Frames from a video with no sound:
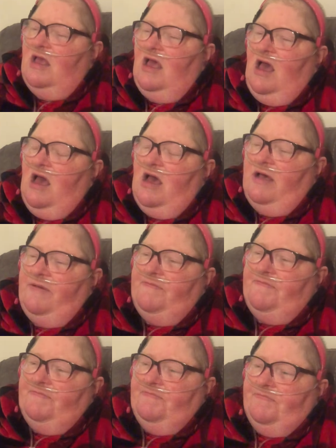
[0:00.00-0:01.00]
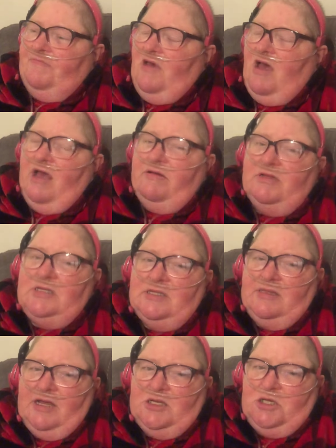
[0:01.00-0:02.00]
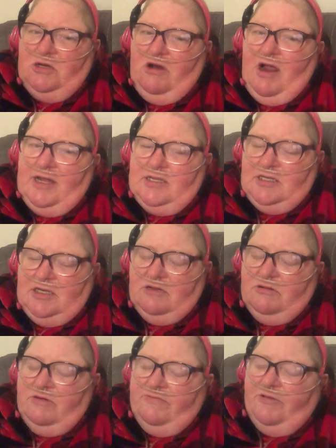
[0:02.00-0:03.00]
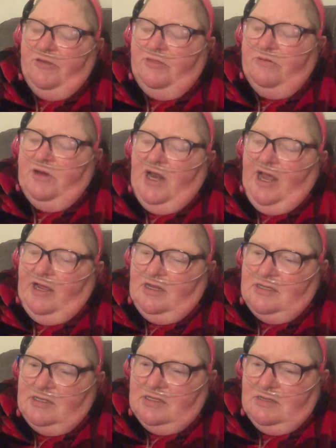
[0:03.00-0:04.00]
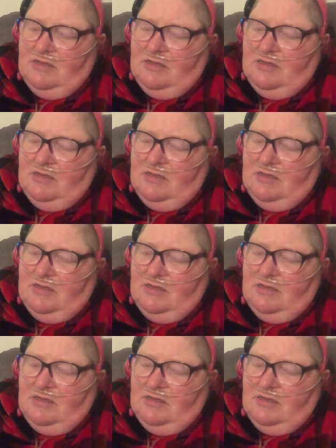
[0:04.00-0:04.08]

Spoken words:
I was in that general ICU room for 3 days.